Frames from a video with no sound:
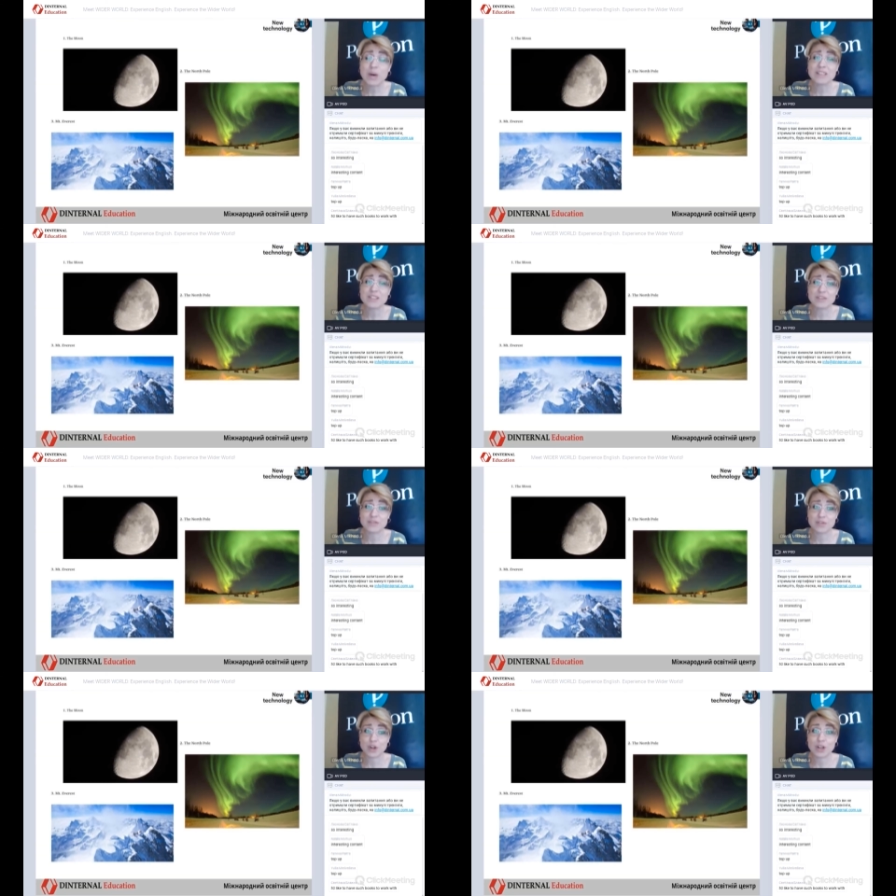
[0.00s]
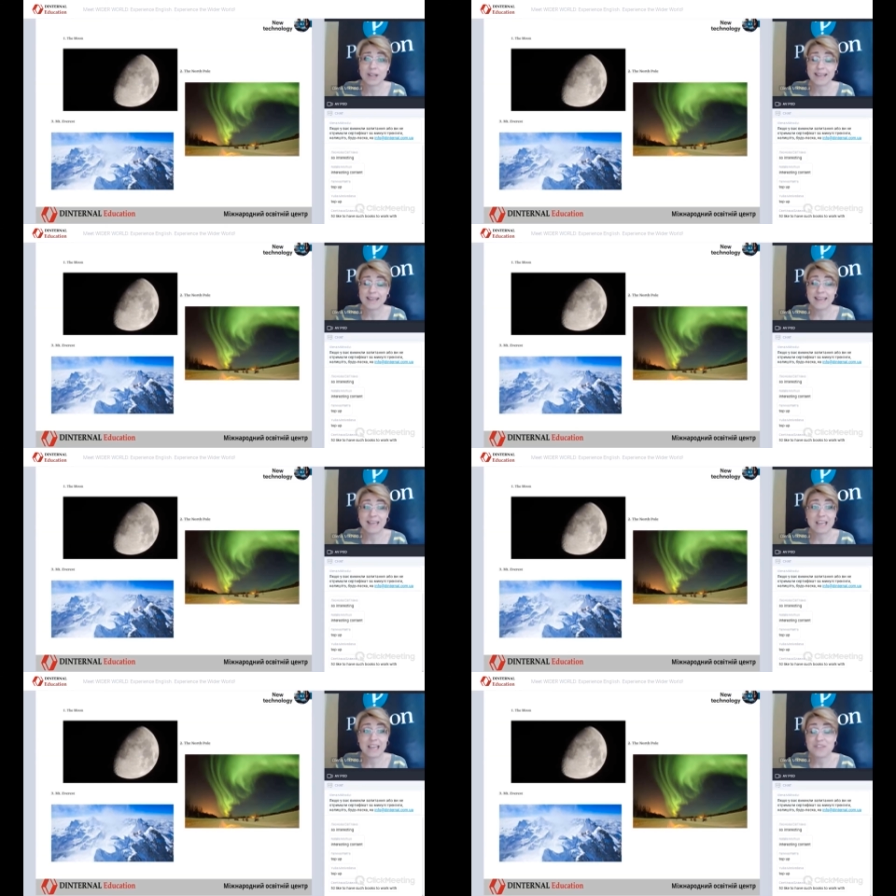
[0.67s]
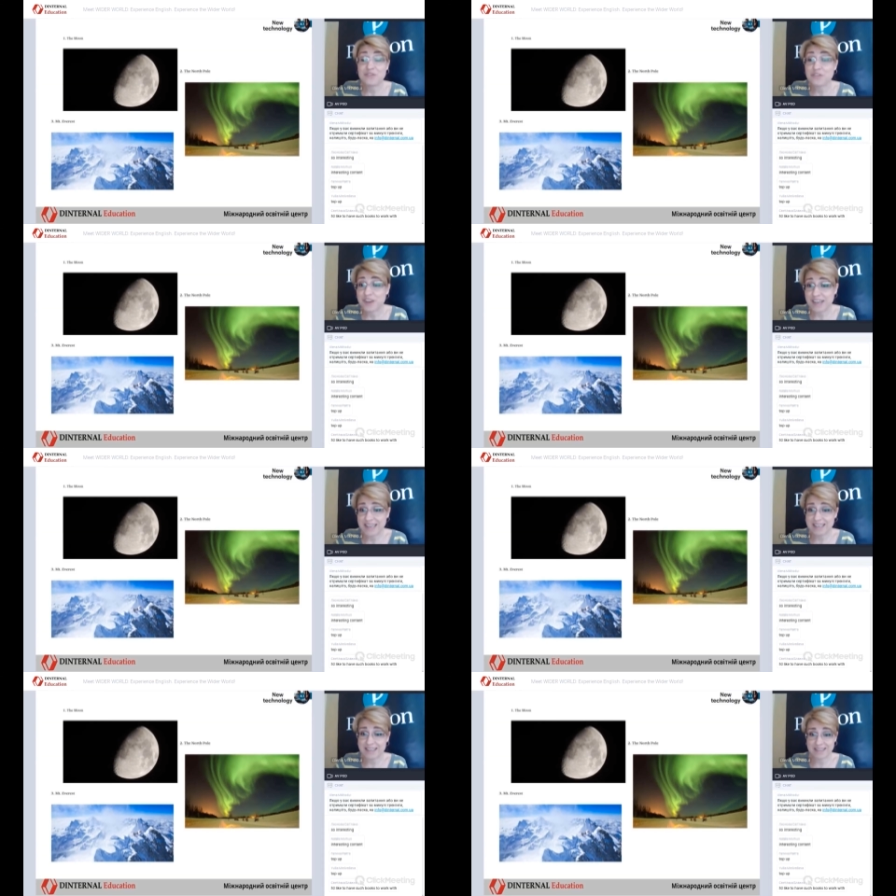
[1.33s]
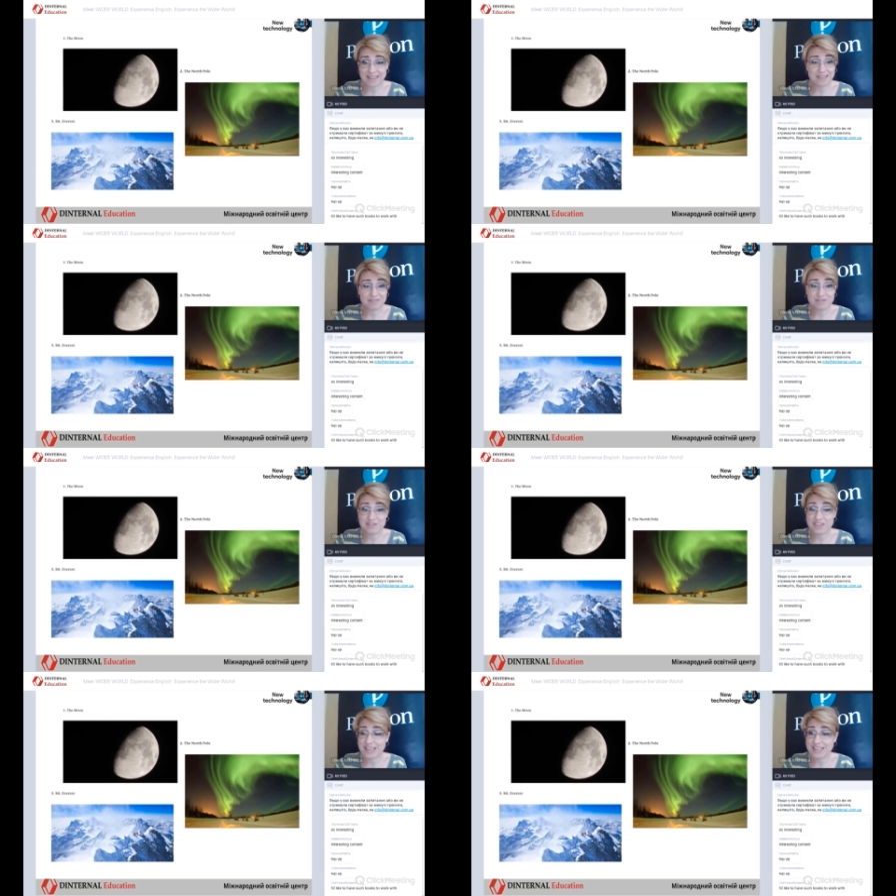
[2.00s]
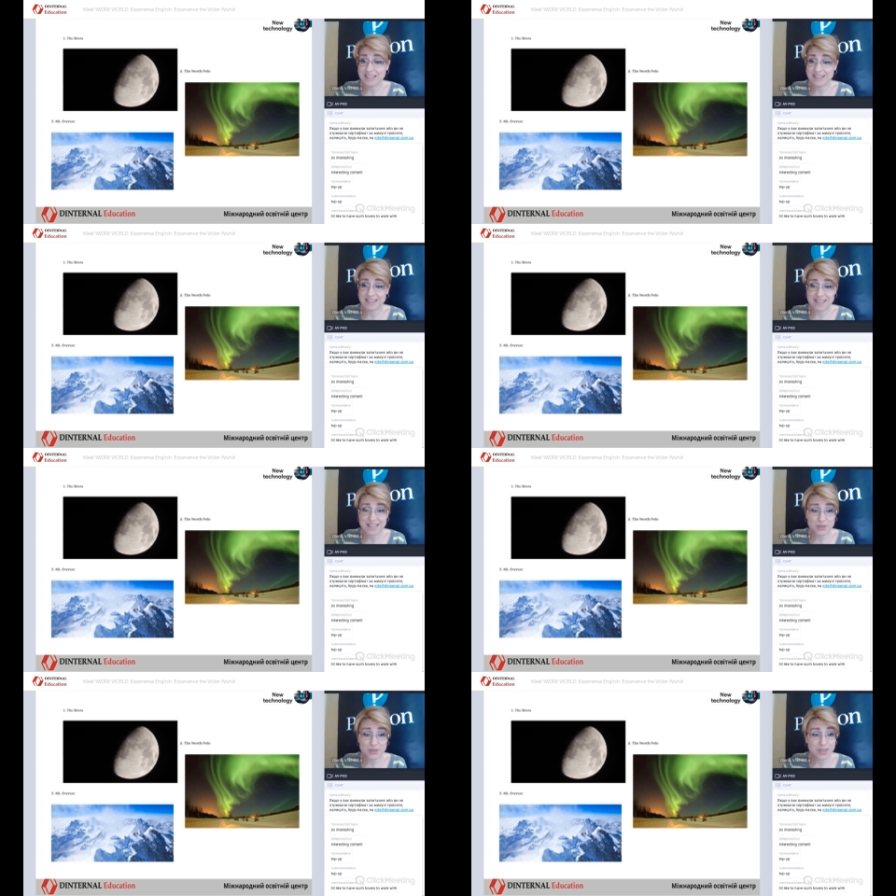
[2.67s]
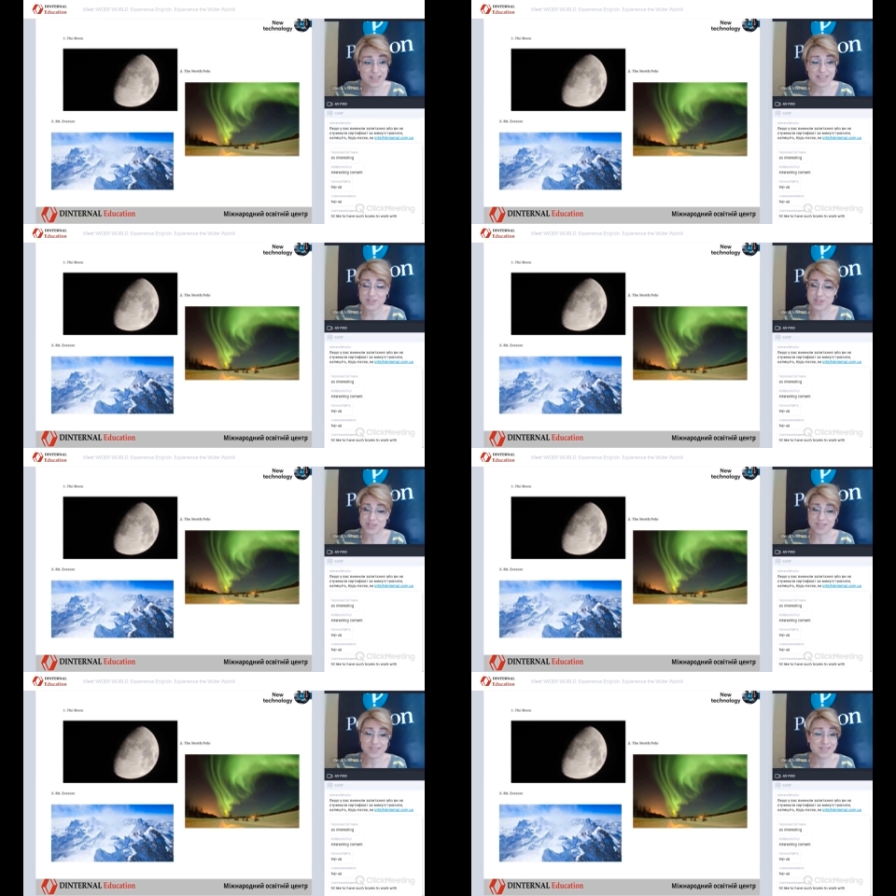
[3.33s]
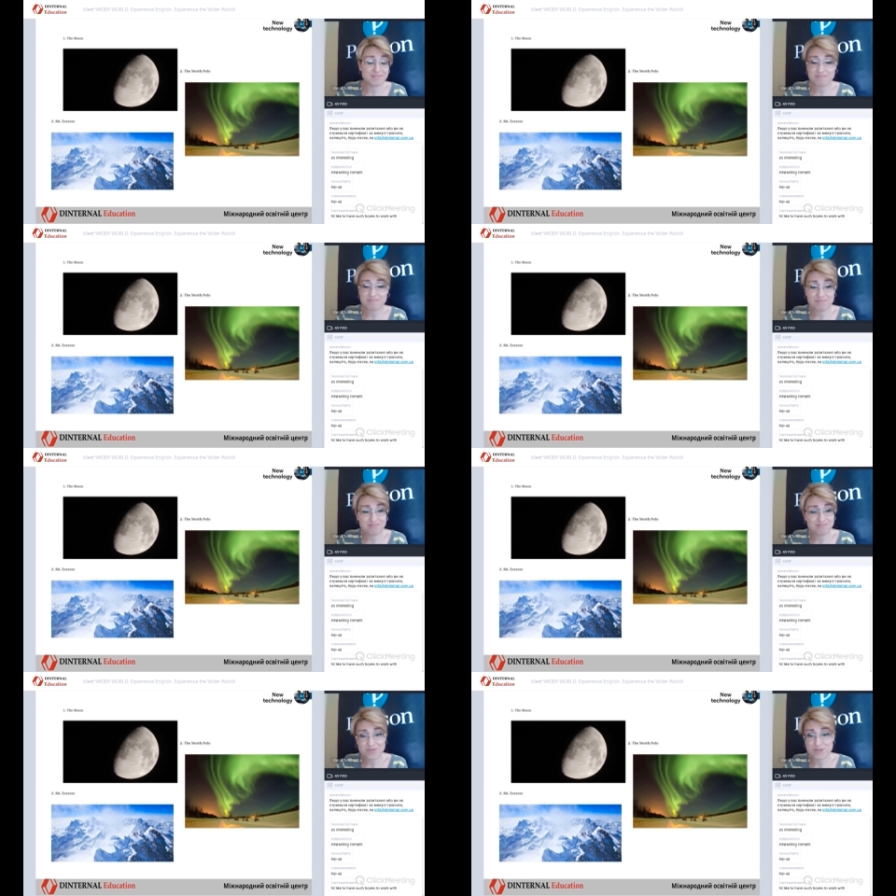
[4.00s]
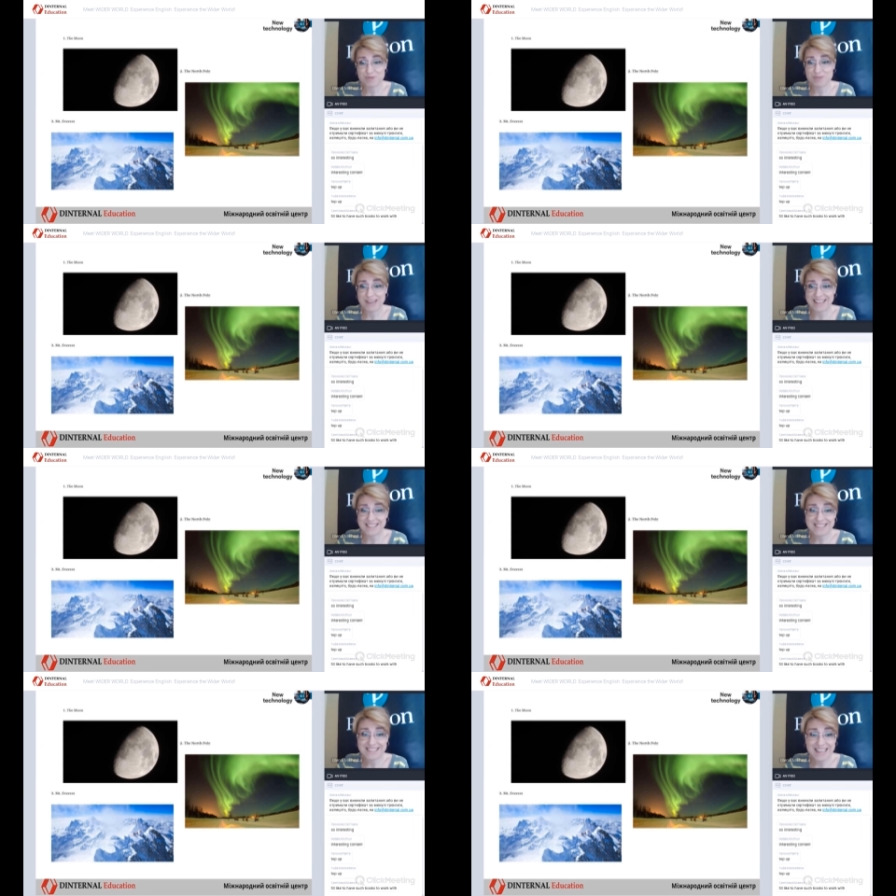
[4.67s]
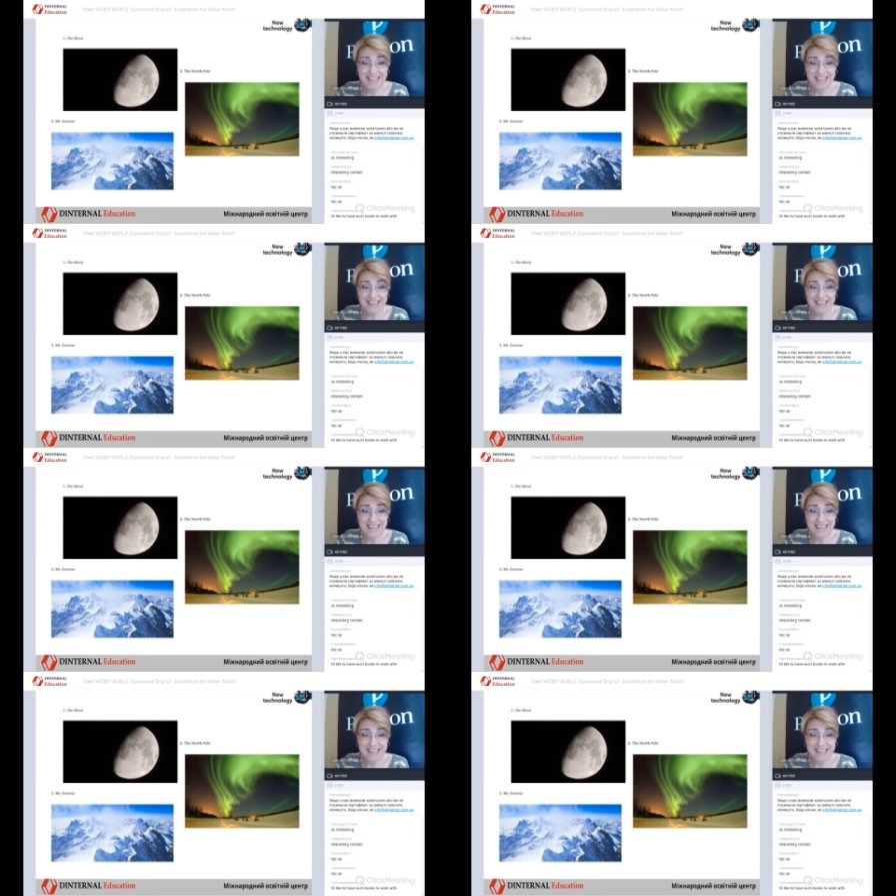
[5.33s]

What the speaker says: Wonderful. And finally, this one is just great.